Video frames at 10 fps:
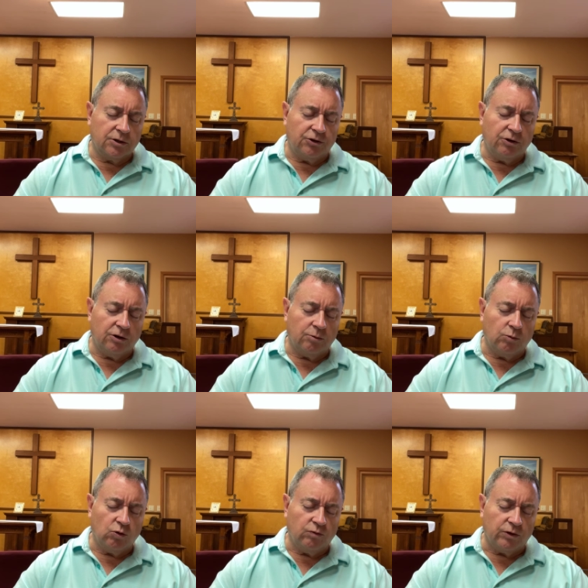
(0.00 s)
Continue to
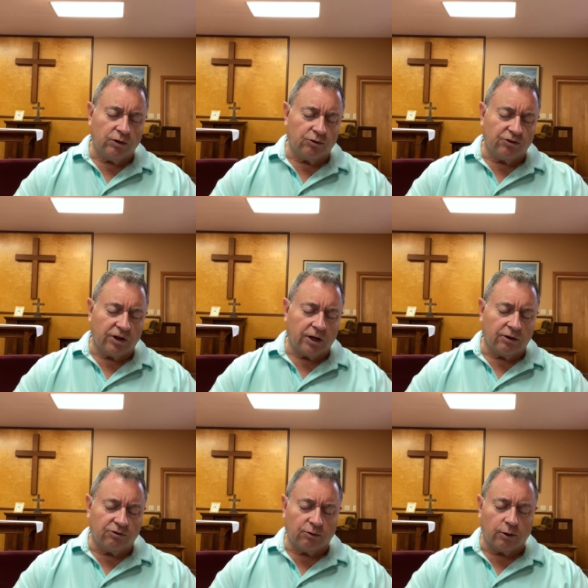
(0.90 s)
move in those
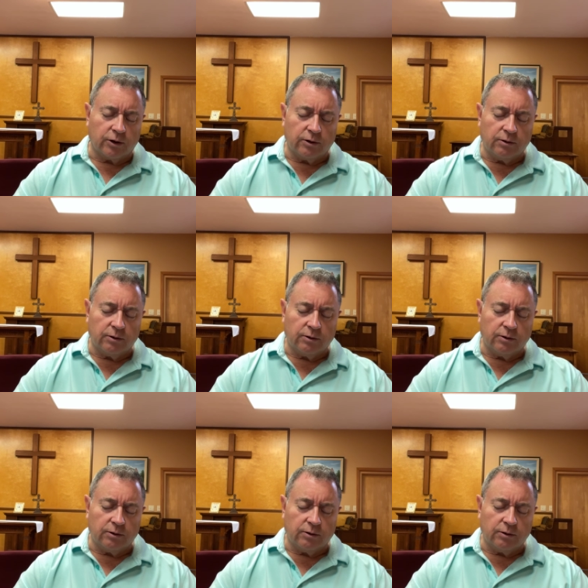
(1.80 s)
settings, Lord.